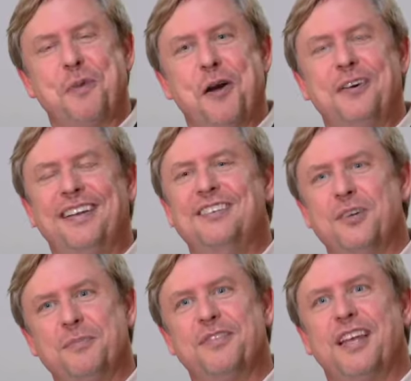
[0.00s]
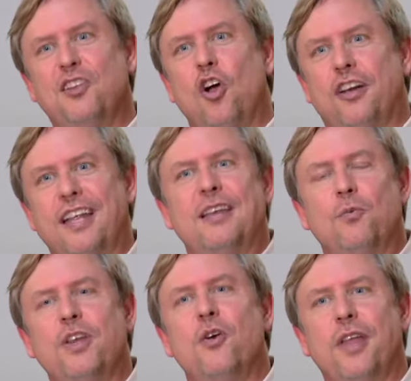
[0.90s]
part in terms of getting logged in,
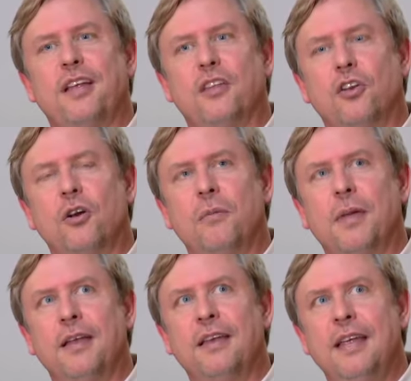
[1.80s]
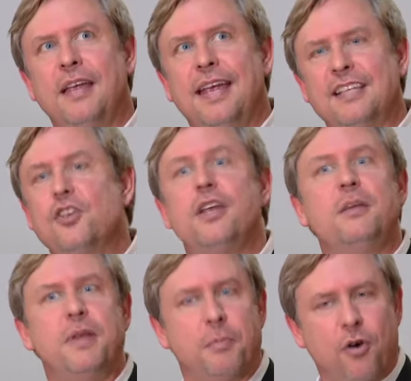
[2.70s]
and we know they can learn, but it's going
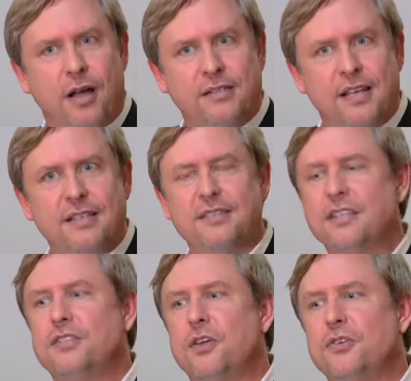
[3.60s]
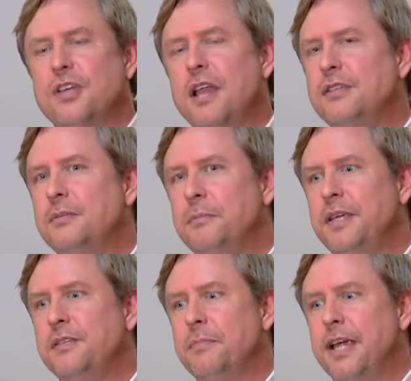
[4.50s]
to be a process, and so there's got to
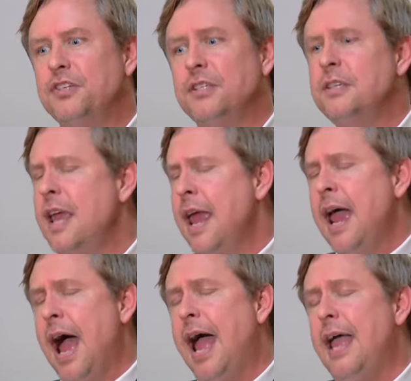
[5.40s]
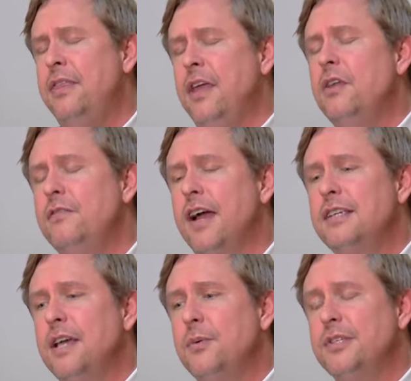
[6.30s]
be some patience. The other
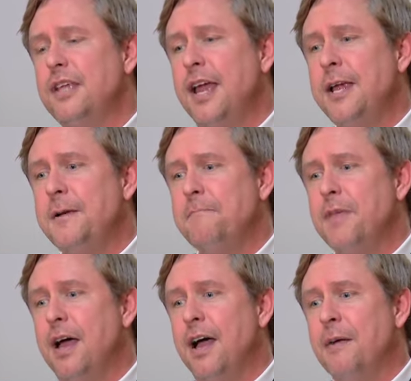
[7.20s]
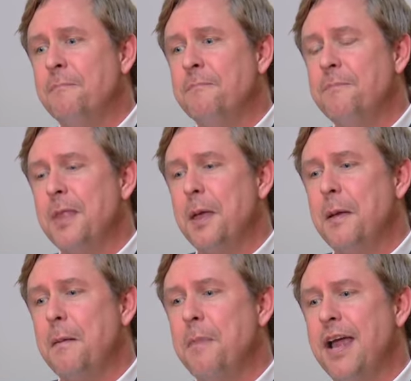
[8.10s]
advice I would say,
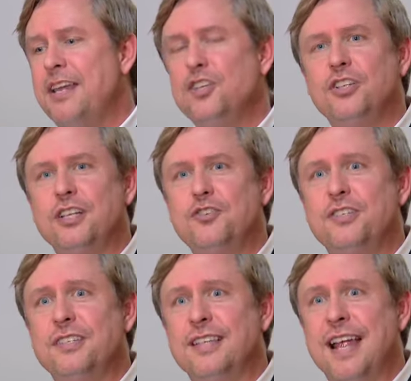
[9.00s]
my initial interest